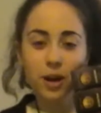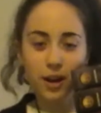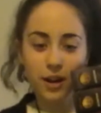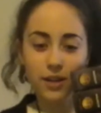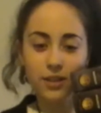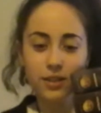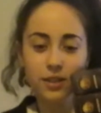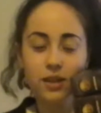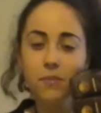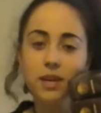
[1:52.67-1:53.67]
hard,
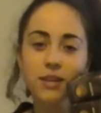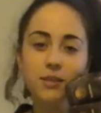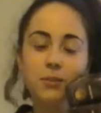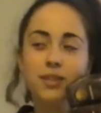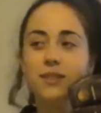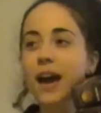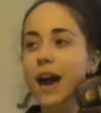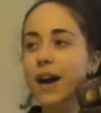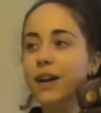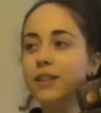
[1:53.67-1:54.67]
not because it was
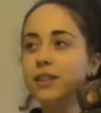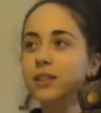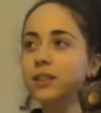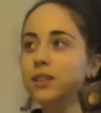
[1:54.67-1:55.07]
sad.